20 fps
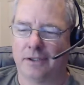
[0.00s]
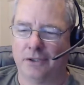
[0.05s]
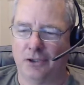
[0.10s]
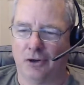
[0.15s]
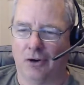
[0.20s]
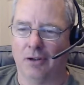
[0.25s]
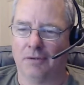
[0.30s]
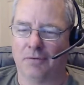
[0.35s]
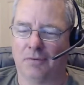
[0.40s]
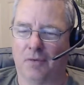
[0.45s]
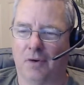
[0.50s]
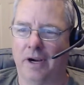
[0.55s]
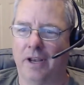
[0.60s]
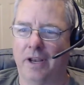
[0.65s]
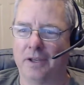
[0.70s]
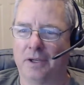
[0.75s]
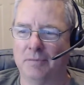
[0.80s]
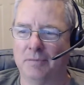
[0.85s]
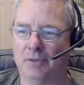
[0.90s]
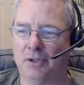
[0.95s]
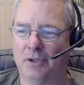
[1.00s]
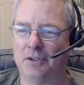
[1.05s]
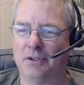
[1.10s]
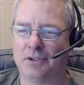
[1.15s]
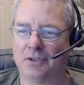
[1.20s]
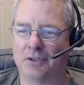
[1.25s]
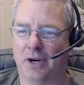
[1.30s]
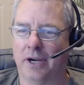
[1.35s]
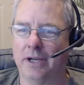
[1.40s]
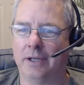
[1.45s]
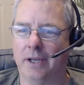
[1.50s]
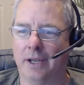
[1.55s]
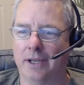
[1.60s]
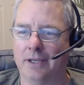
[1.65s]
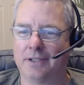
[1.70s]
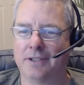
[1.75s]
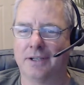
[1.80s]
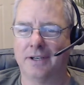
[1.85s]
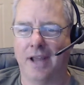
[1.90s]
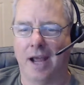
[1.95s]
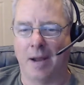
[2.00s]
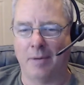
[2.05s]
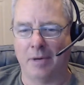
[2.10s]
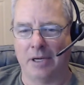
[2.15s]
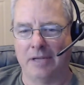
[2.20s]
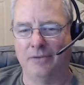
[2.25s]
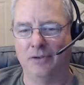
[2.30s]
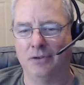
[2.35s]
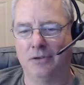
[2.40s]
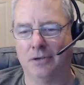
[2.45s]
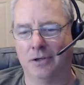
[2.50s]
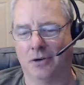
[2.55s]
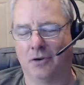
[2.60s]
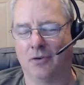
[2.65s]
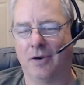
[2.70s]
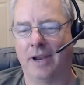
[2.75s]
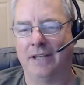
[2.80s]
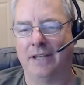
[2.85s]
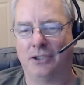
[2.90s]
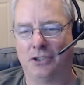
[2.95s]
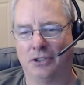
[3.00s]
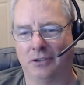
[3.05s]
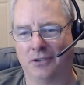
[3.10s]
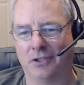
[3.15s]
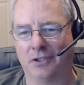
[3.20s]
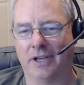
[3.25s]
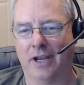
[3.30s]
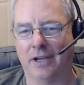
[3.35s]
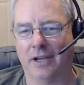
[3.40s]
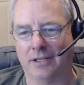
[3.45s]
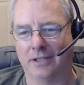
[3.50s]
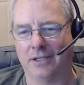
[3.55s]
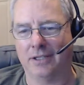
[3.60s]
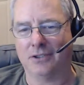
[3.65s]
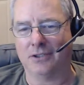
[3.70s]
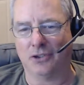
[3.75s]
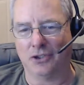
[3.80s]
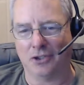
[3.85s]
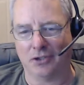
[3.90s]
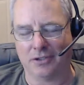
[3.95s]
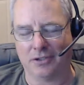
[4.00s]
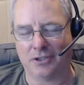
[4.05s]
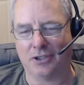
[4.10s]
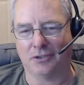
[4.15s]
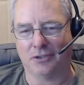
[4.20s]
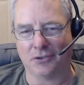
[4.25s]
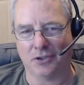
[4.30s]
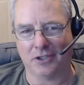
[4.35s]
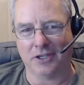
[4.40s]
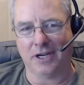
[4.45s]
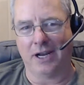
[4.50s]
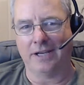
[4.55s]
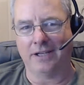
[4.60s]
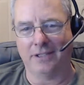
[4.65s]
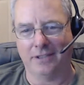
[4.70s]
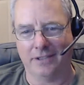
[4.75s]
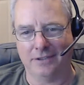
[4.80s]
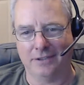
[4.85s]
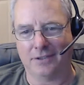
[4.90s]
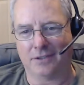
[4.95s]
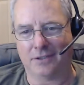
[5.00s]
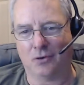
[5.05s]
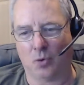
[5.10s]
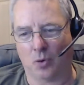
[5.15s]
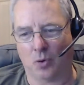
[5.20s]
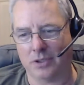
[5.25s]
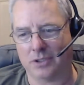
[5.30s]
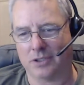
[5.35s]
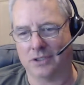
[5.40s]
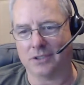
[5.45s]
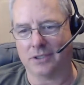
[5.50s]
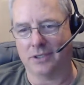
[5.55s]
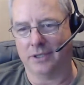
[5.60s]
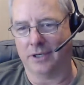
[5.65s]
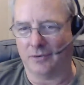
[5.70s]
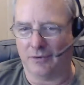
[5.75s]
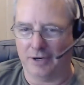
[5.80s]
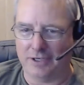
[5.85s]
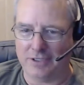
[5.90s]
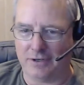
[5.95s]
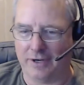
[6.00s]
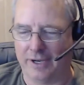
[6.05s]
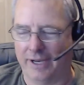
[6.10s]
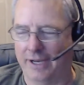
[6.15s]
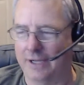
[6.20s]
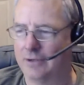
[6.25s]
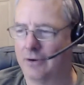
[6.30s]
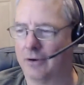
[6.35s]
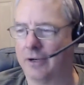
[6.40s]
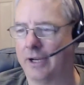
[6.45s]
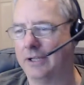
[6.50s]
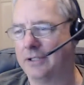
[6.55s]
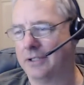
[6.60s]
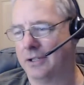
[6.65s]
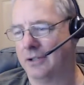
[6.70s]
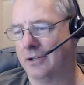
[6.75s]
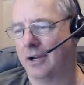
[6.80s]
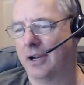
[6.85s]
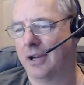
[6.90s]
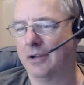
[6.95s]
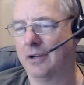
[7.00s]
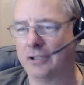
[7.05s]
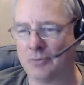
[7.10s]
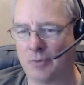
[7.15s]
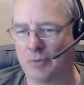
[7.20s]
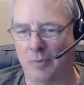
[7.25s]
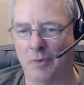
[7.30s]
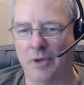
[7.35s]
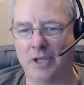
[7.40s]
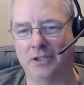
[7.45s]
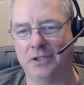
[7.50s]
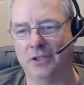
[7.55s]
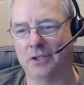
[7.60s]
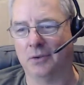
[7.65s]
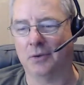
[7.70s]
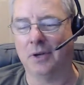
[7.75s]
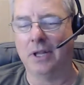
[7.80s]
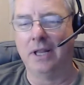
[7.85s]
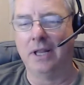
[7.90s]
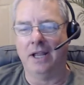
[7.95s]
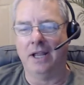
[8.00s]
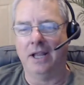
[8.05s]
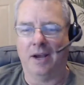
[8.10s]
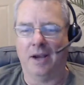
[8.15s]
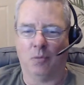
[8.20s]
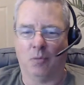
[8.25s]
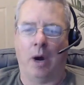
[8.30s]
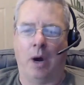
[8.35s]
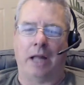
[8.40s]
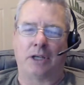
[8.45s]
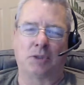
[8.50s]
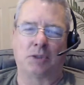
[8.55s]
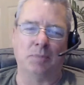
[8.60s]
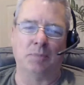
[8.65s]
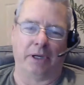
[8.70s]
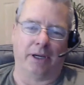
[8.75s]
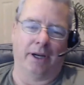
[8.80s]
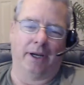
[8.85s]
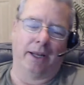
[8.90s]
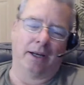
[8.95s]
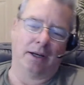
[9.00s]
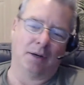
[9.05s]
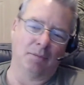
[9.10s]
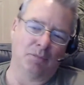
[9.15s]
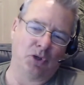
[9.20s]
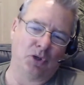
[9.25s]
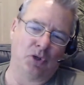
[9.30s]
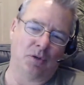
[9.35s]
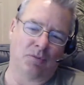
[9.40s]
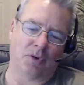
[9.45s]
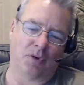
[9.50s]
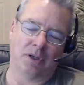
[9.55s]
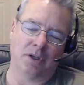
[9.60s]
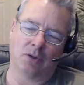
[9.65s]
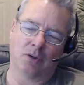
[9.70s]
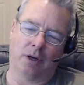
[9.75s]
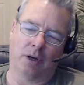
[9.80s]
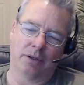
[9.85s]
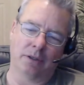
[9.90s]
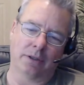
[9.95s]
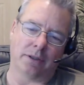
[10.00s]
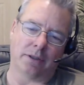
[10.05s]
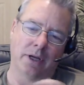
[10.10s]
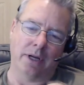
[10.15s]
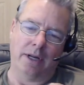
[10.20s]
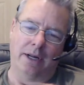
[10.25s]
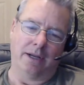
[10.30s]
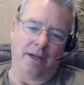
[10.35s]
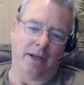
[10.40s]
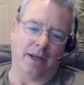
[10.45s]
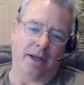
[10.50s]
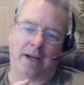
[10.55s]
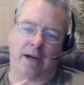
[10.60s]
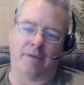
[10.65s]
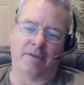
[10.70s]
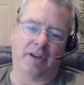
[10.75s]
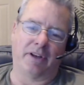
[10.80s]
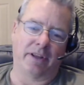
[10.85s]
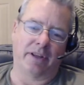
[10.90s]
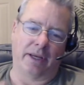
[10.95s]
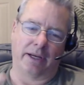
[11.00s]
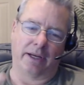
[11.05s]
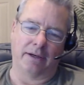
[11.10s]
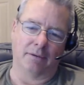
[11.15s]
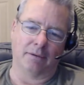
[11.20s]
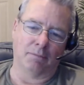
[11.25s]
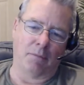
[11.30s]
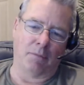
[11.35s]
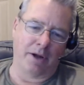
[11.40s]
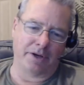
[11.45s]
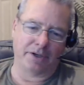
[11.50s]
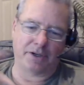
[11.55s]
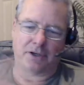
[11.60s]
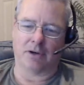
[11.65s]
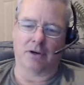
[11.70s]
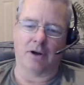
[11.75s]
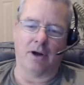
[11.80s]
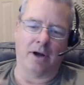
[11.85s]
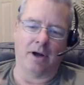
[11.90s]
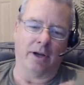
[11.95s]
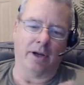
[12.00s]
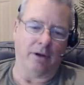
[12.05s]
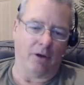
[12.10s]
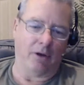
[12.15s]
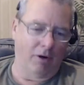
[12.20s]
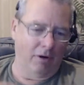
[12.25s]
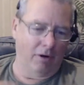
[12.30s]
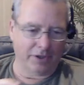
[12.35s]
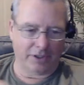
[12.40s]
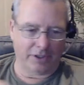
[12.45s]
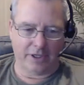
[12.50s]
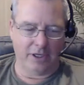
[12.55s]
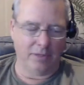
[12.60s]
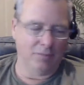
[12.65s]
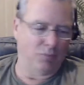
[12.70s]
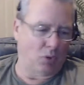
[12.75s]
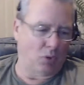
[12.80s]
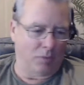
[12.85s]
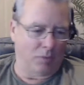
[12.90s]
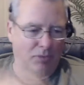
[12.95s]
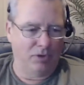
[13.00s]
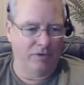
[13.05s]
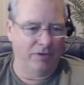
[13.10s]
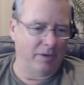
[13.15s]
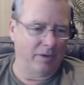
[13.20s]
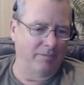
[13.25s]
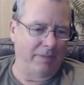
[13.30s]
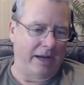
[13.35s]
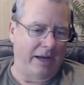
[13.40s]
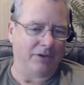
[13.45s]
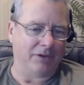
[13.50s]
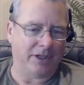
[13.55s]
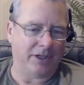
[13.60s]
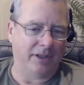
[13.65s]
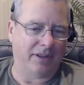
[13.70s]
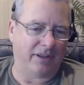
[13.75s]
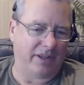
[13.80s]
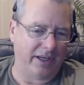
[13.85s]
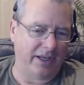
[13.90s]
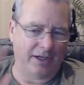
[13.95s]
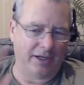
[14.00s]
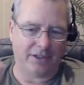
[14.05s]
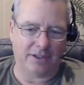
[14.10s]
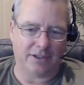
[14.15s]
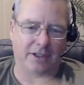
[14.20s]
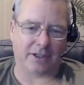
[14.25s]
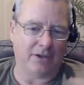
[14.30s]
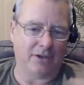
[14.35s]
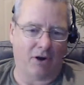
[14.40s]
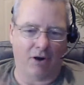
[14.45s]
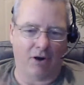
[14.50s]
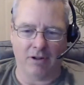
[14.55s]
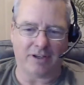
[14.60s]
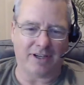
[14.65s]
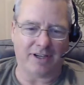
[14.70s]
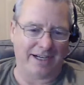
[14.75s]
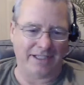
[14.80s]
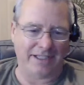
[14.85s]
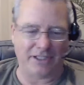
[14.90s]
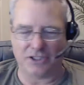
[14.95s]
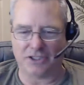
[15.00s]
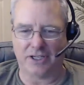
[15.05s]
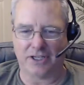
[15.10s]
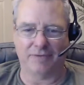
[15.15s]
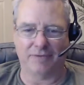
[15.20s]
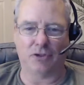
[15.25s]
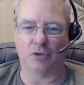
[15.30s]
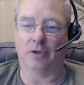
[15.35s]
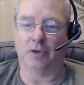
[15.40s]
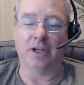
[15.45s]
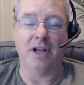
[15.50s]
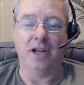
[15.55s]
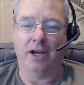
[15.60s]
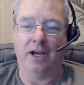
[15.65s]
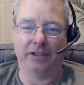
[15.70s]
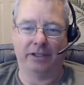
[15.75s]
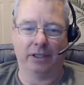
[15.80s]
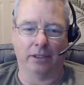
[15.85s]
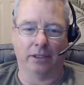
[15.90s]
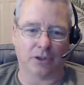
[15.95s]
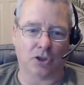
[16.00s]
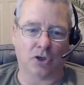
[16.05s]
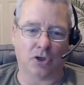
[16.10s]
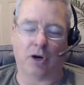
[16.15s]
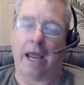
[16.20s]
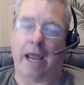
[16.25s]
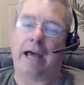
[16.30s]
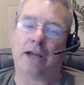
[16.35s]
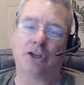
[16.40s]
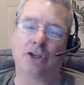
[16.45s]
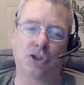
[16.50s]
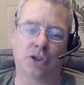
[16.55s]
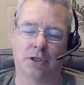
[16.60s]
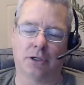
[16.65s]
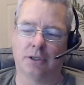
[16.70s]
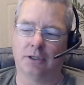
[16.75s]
you're all afraid of the computers, right? Yes. And how many of you, your grandchildren got you these, or your children got you these courses? And they raised their hand. Okay. I said, look, this is what I want you to do. Watch me. I had a computer up front, so I just hit everything, monitor on, all the keyboard, move the mouse, hit things, did all kinds of stuff to it until it crashed.